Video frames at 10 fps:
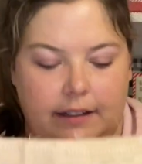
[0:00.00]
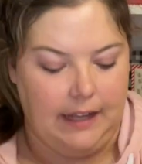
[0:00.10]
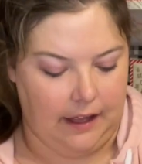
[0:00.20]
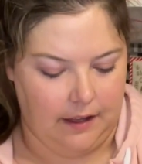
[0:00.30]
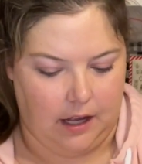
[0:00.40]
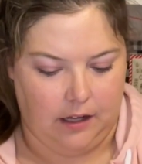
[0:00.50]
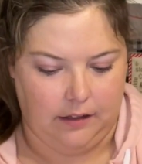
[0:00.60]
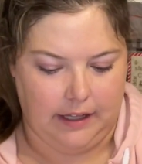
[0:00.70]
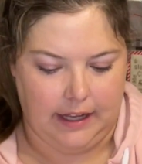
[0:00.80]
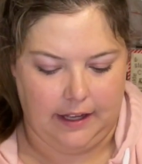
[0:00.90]
yeah, I'll
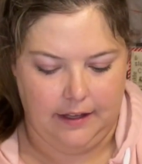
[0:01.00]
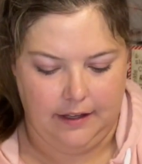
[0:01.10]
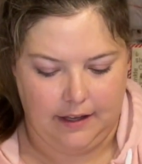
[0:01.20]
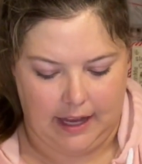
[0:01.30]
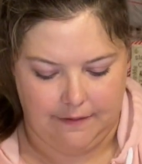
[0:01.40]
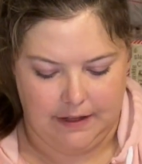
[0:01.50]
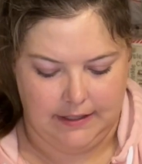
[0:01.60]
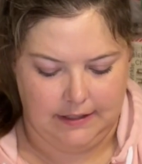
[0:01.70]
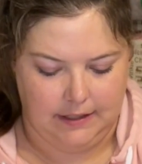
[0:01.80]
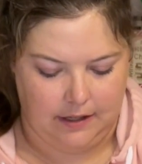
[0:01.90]
uh, have
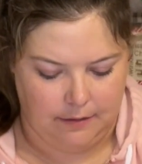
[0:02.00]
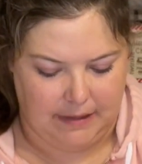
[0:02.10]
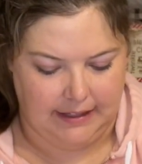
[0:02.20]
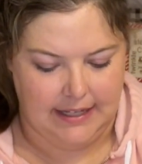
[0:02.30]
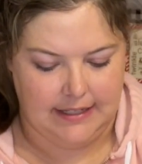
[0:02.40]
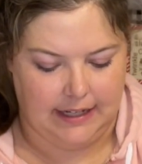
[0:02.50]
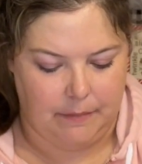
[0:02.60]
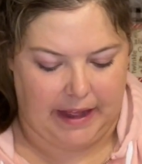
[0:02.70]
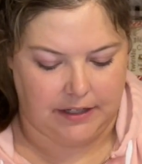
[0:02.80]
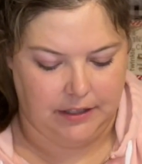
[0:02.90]
this on my list to get
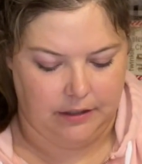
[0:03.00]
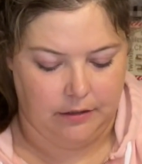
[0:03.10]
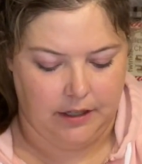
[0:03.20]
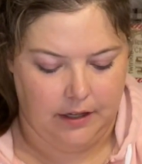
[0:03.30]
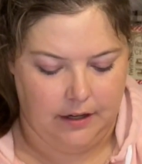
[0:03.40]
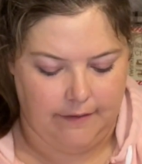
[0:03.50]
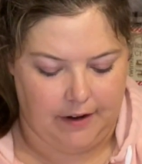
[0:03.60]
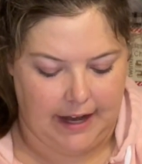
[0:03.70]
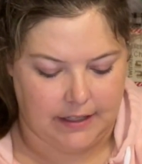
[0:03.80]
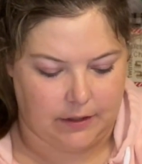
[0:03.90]
back to for
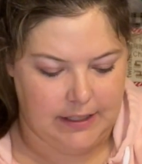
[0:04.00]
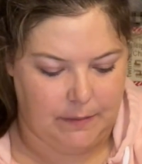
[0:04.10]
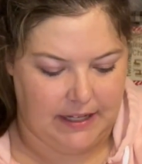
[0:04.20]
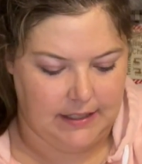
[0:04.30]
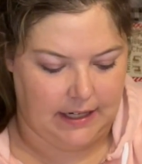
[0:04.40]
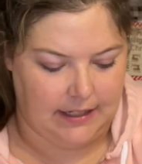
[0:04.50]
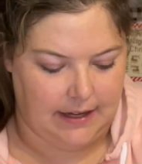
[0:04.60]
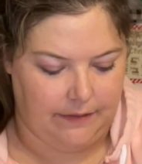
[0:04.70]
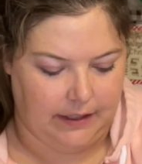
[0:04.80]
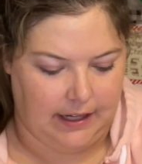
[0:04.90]
next Christmas. And I
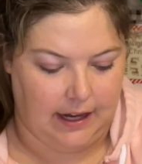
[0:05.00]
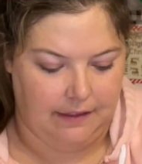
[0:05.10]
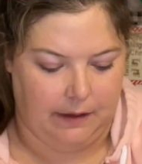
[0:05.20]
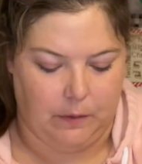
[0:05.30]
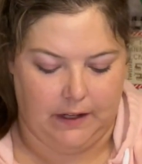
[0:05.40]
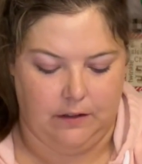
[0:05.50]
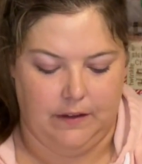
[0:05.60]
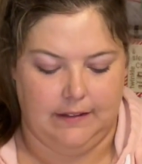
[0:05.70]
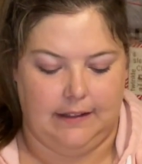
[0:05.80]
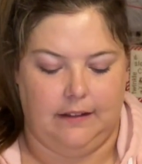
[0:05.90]
definitely, I think, want to do
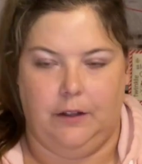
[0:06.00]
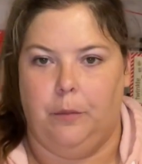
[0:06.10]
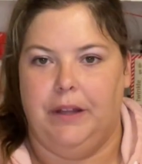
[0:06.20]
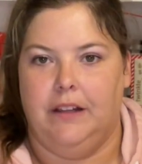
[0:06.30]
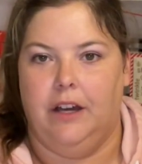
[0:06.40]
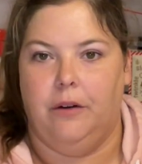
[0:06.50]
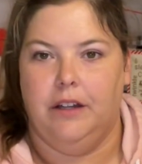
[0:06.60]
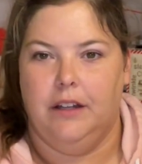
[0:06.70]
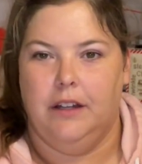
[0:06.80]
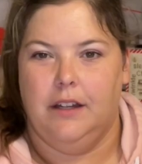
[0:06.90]
this as a little pillow
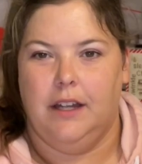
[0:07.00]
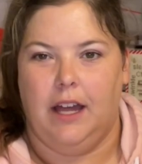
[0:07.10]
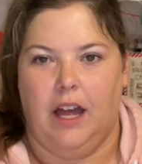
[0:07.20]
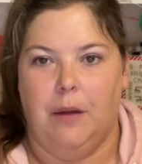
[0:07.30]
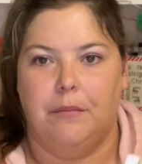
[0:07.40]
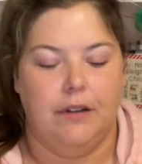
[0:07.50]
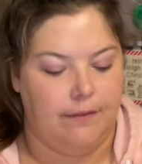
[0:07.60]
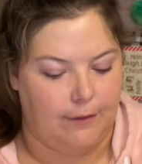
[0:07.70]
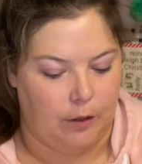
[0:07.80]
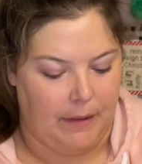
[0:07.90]
um,
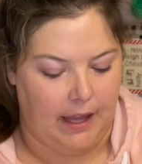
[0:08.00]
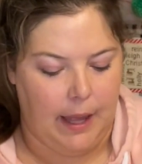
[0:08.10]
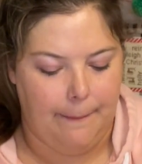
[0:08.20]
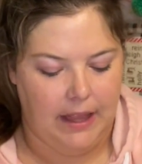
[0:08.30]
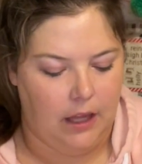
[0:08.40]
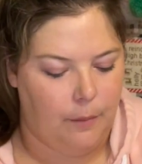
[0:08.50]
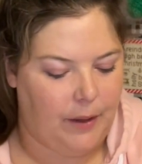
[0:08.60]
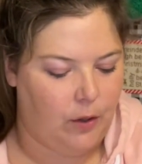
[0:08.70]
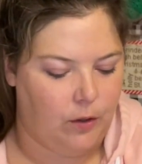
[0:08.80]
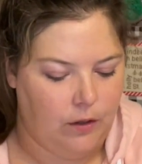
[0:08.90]
for my pillow
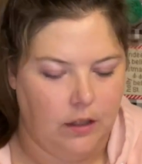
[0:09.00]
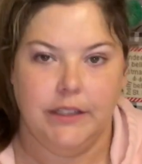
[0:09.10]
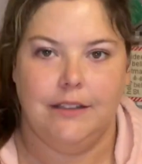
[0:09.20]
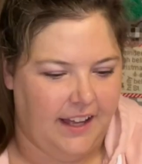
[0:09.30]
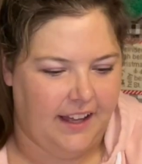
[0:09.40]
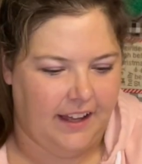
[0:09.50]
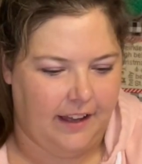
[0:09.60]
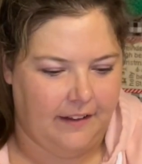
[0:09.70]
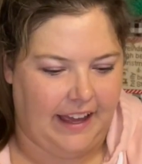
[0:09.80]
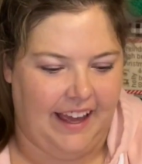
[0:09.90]
bowl.
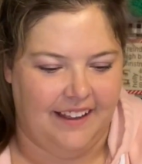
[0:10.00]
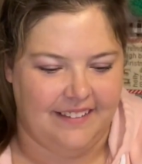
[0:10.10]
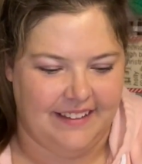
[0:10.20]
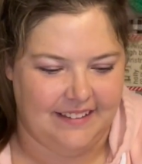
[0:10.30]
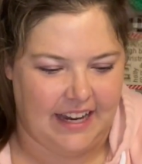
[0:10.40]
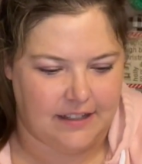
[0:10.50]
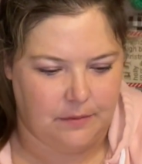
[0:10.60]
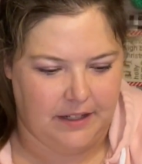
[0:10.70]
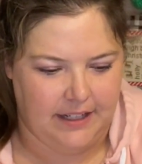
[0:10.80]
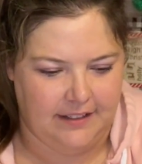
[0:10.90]
Okay, this next
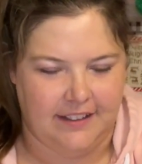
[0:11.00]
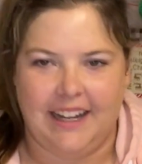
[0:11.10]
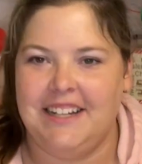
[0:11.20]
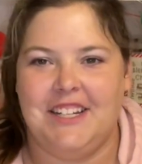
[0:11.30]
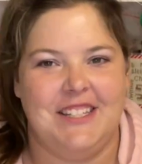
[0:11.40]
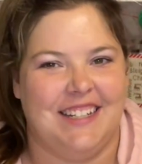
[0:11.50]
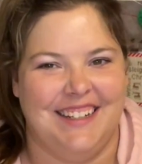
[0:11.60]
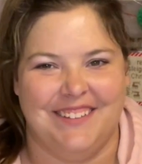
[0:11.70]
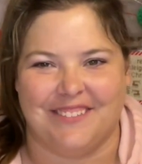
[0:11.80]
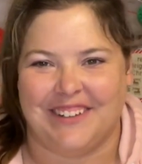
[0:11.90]
one, I just
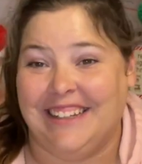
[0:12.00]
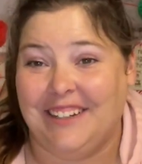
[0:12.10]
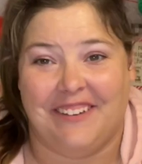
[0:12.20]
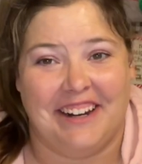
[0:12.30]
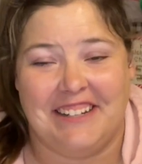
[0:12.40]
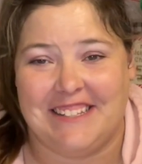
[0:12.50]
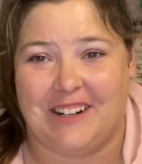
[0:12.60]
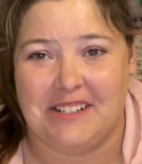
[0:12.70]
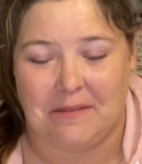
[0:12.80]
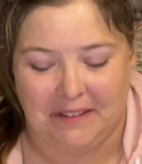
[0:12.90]
really wanted to
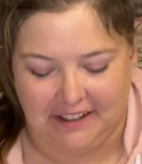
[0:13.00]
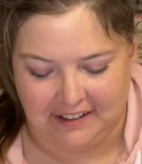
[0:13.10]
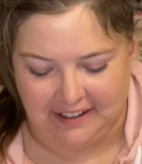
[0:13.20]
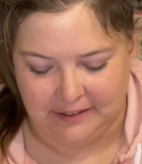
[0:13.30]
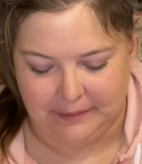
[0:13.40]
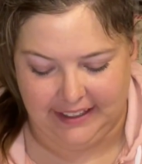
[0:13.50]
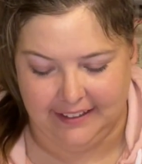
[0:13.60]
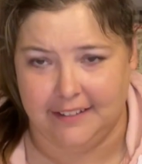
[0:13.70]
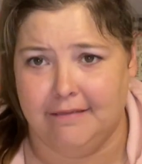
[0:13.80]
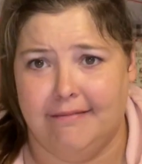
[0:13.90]
start something on
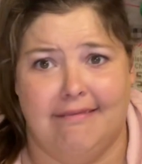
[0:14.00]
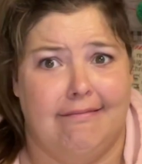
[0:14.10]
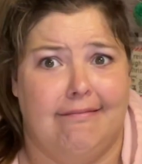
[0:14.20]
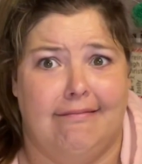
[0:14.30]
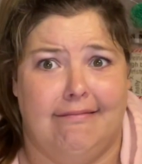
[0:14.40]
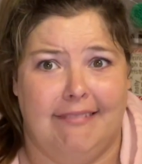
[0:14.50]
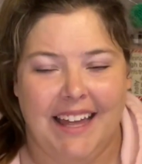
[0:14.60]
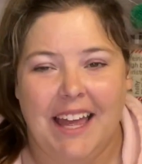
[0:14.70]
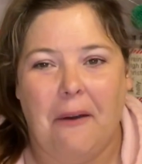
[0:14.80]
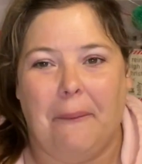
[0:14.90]
Halloween.
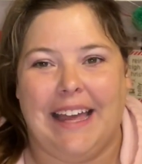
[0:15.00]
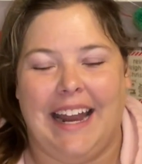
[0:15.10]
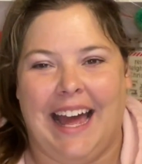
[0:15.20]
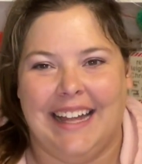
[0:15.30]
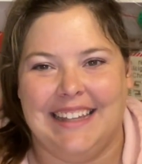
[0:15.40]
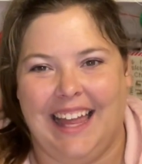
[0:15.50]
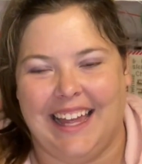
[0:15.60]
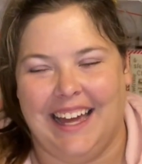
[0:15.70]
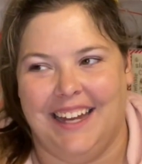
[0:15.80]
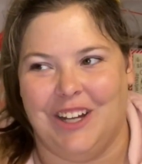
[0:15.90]
We kind of had like
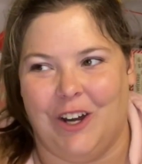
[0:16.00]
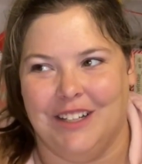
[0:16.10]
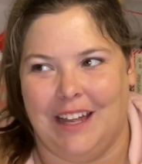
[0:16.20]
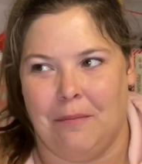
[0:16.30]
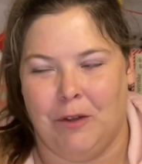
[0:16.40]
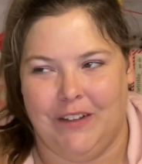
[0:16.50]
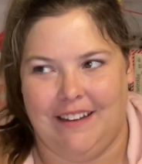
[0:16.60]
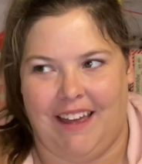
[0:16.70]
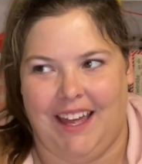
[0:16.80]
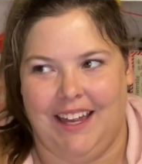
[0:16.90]
an all-day movie
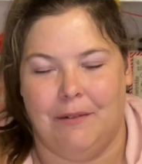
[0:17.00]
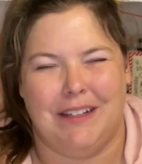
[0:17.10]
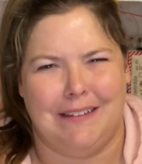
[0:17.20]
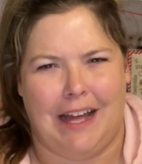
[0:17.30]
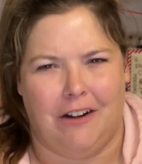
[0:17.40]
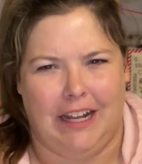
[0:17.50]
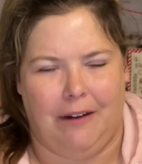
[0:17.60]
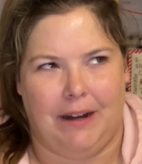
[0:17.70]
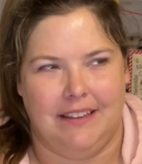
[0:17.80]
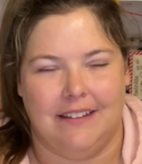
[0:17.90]
day. It was a Saturday,
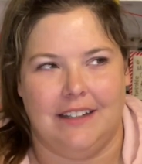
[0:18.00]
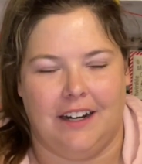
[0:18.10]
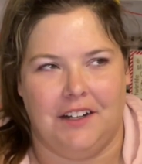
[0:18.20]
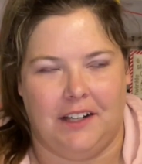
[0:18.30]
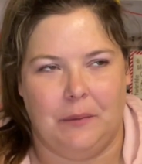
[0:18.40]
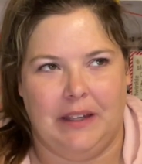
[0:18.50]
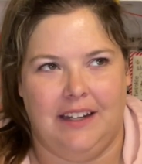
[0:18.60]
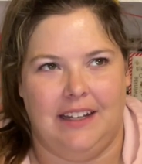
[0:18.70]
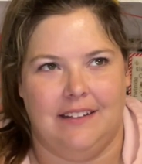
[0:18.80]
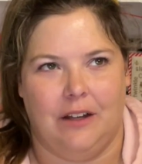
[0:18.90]
right, this year on Halloween.
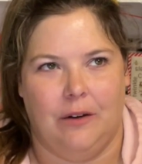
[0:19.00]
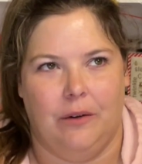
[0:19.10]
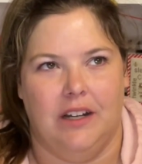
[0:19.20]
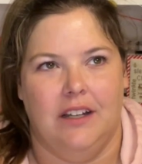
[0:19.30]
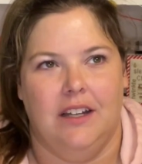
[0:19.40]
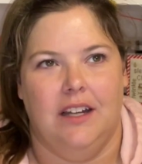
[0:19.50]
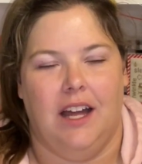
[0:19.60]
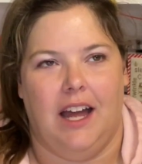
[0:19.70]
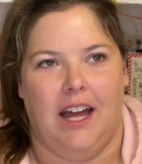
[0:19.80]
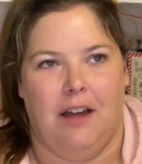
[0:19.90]
And so
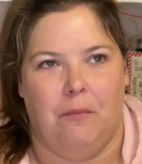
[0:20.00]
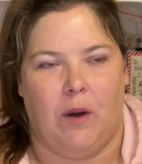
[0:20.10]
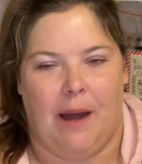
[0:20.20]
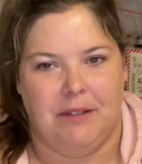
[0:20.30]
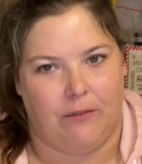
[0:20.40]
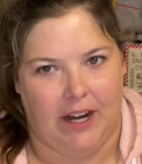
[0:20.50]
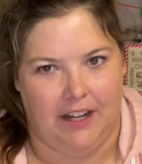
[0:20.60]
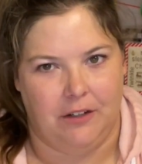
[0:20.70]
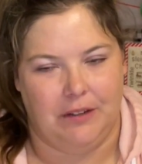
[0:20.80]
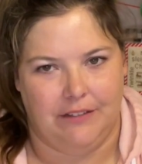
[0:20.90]
um, Rob's friend
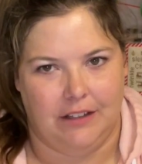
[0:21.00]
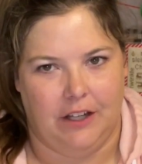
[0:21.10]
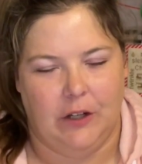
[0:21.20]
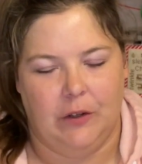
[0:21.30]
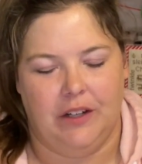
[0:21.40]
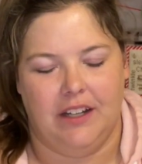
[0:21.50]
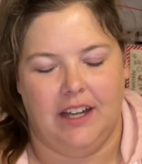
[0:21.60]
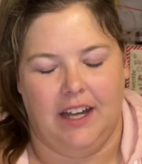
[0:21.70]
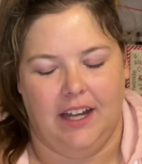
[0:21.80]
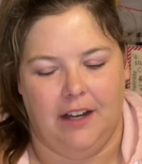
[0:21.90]
who lives alone
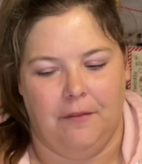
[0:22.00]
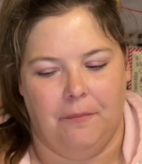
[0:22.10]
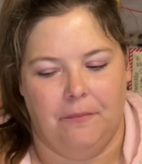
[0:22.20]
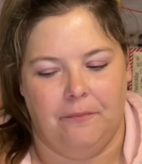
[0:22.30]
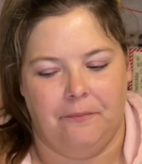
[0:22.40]
um,